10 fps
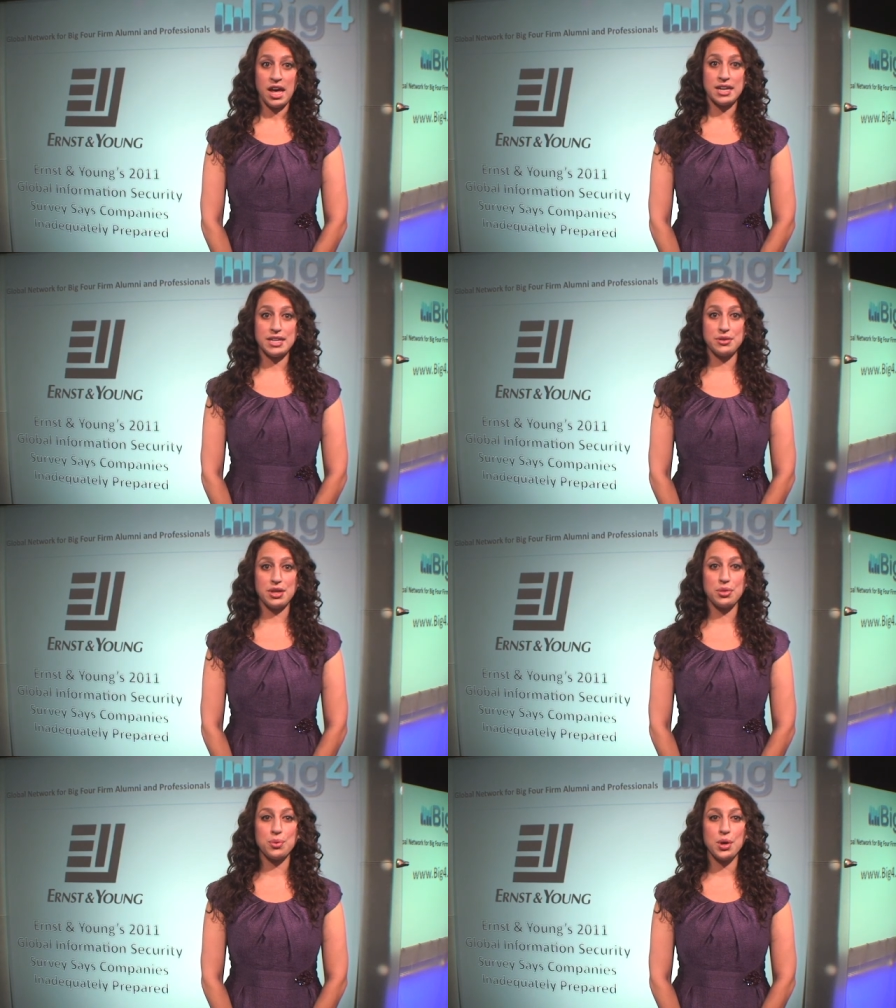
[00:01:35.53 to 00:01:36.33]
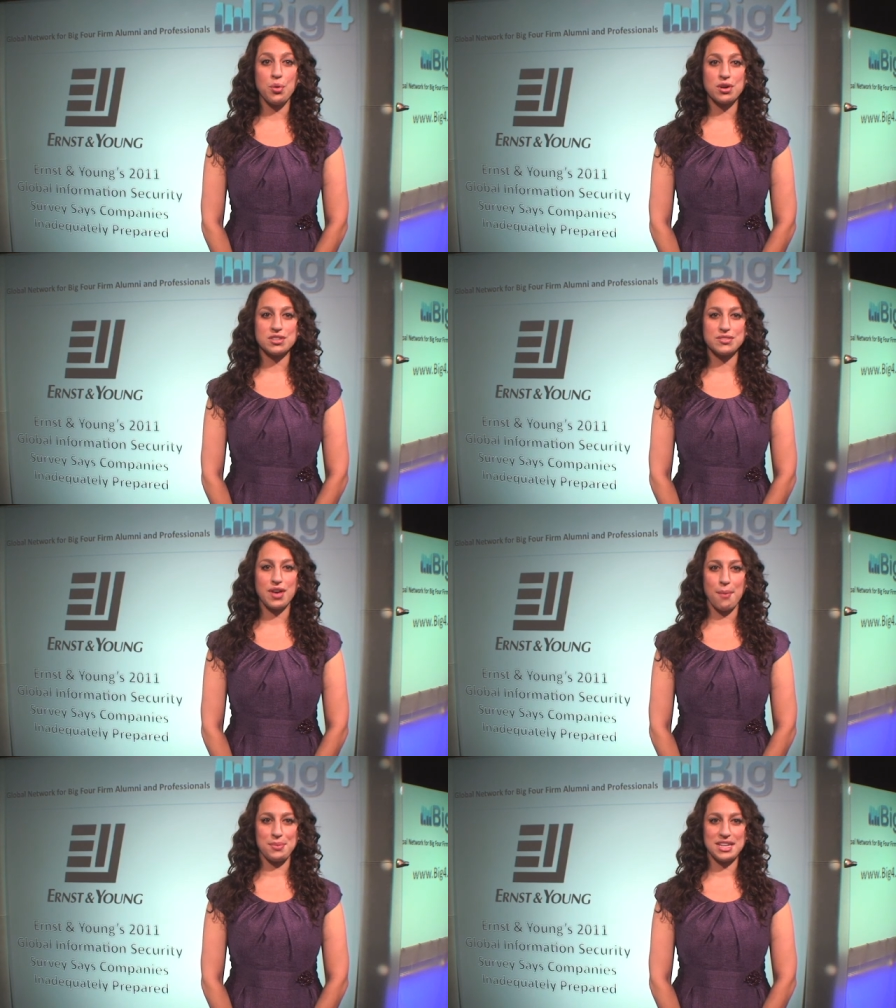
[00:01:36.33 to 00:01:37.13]
Nearly three quarters of
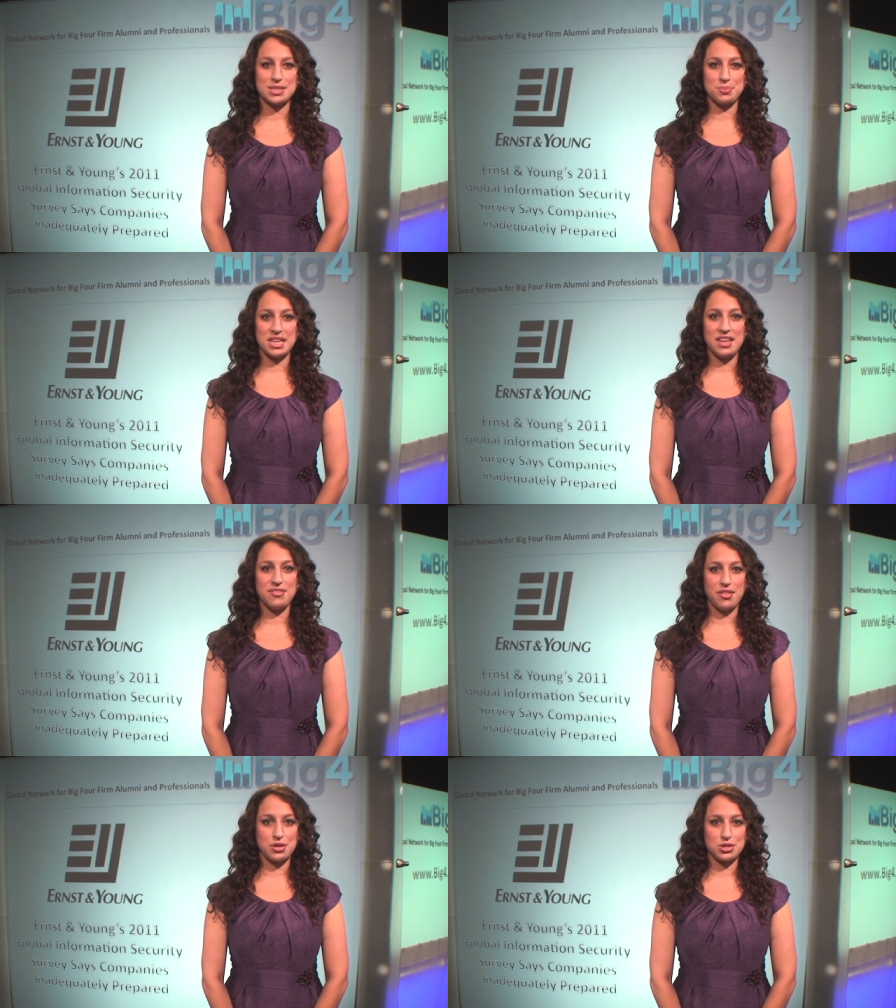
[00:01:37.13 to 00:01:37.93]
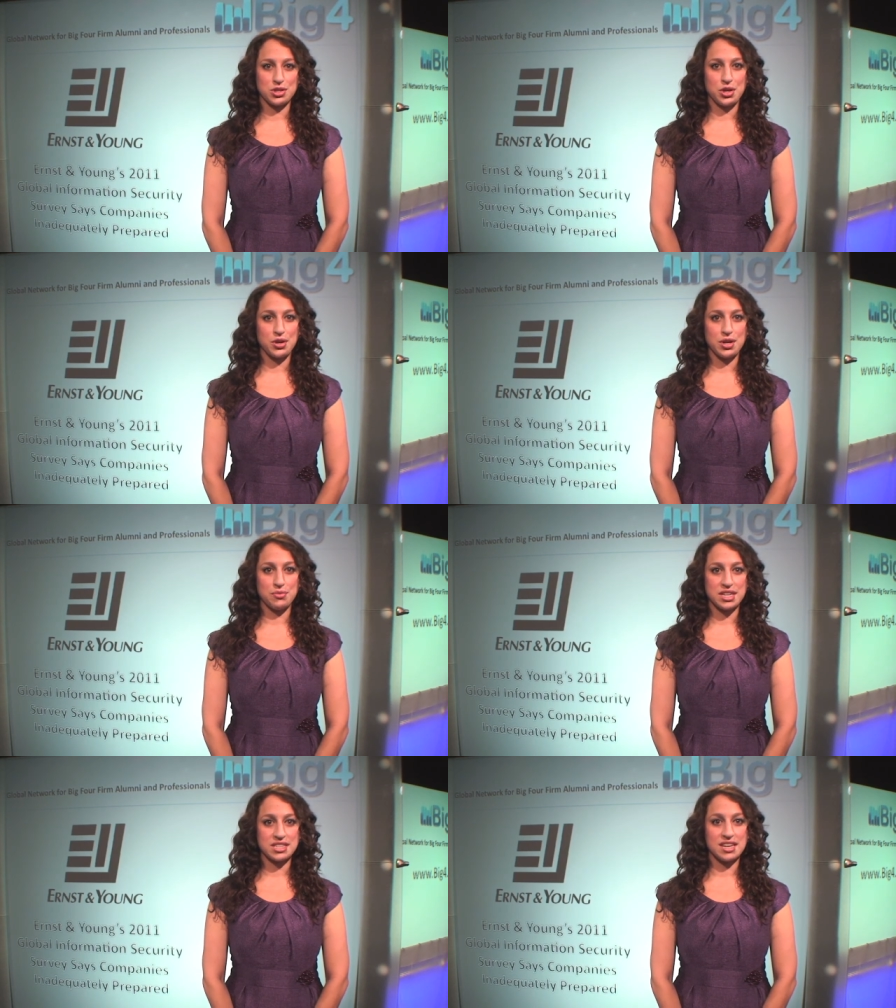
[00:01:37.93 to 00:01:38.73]
companies believe that their security
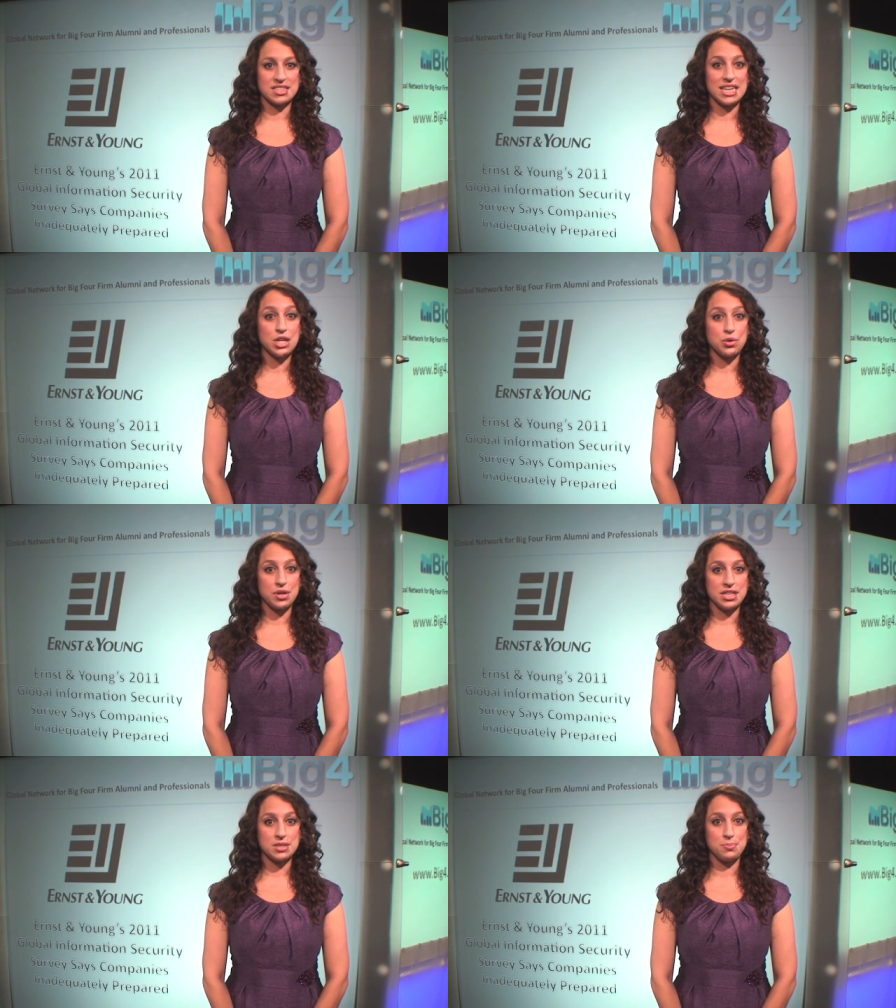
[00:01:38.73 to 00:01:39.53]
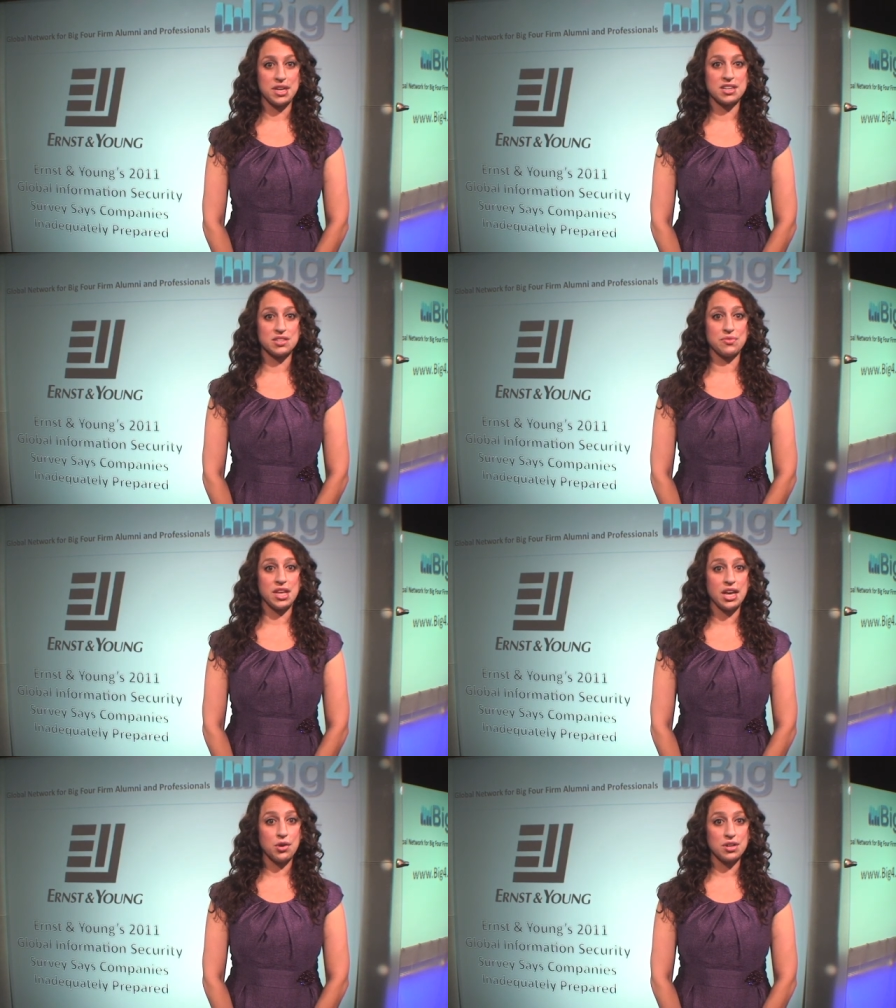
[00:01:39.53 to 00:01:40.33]
risk has increased because of
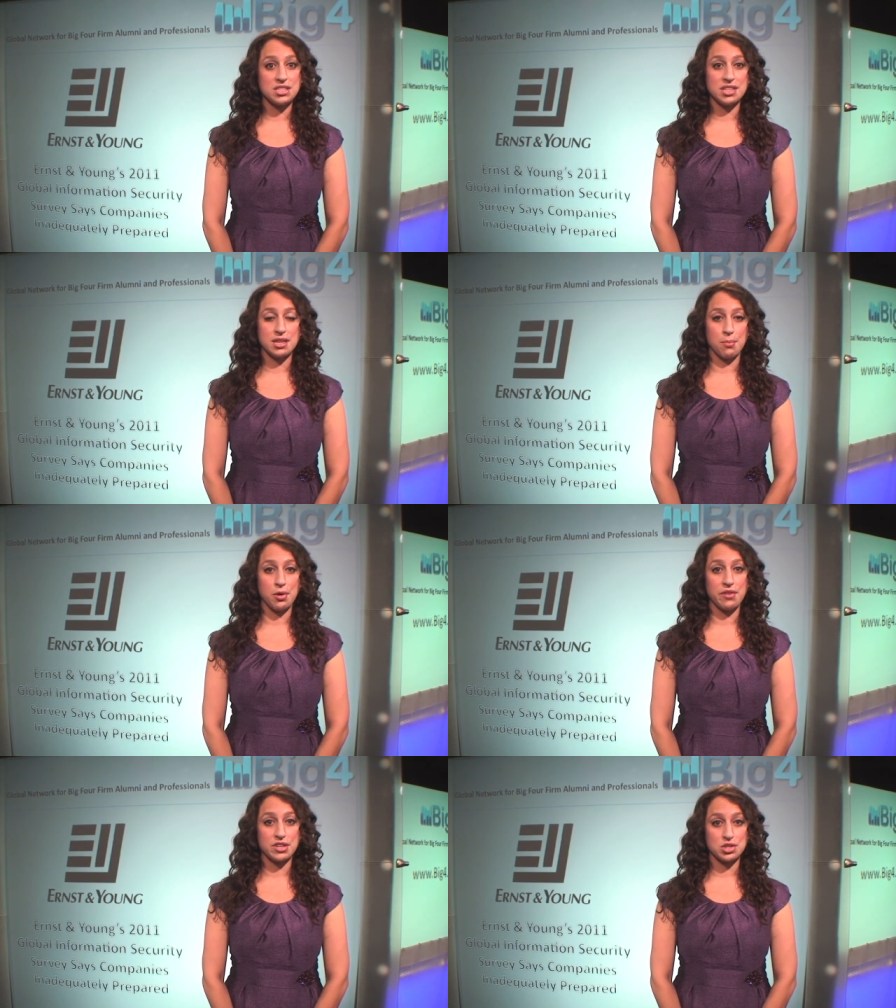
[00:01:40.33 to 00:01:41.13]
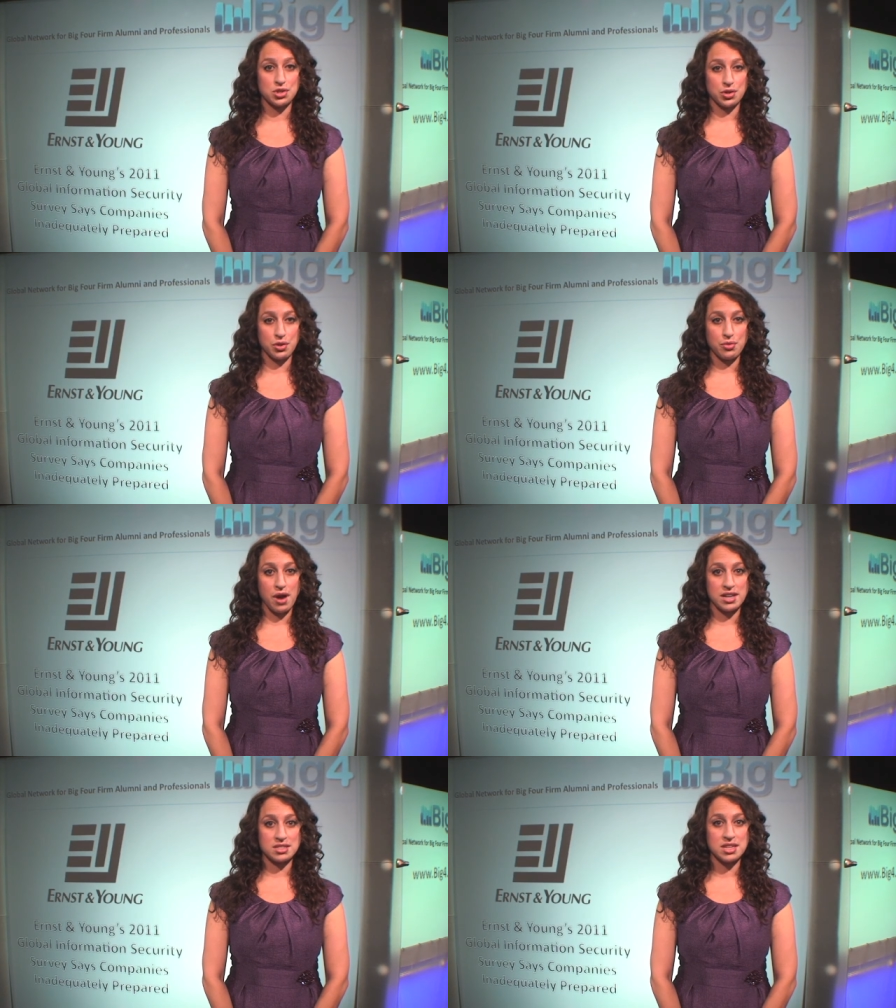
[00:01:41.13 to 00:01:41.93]
the increasing number of external
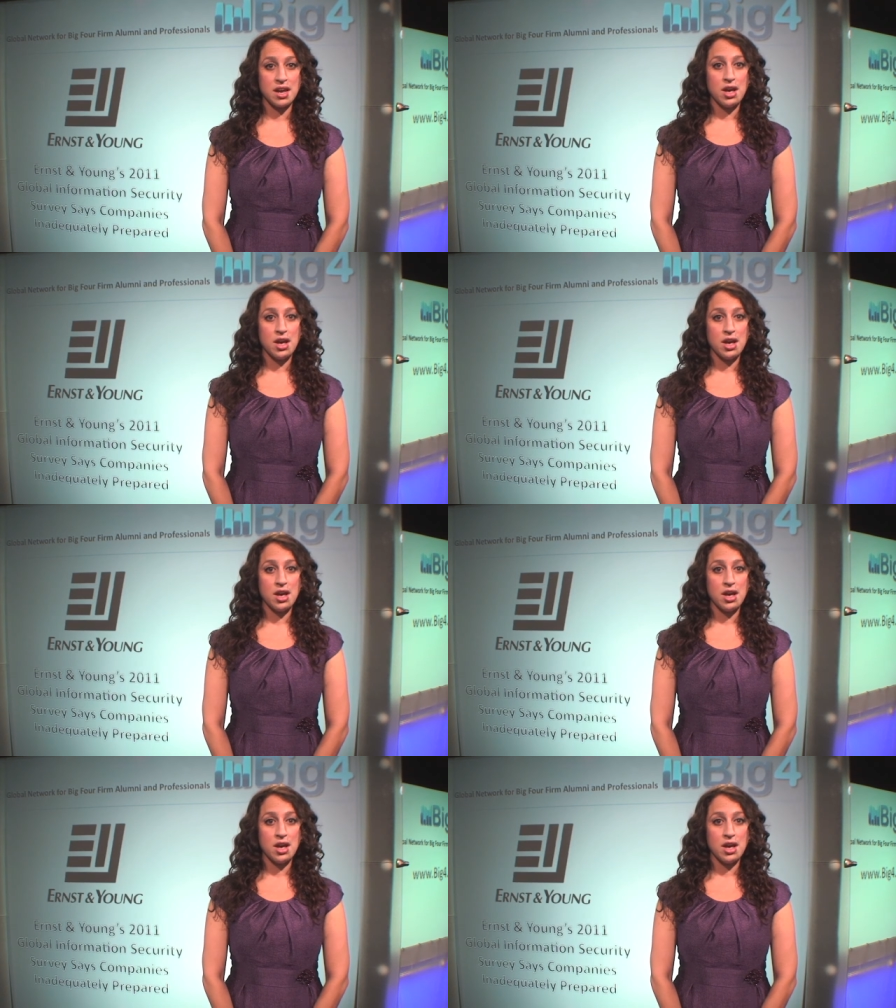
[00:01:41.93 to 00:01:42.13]
threats,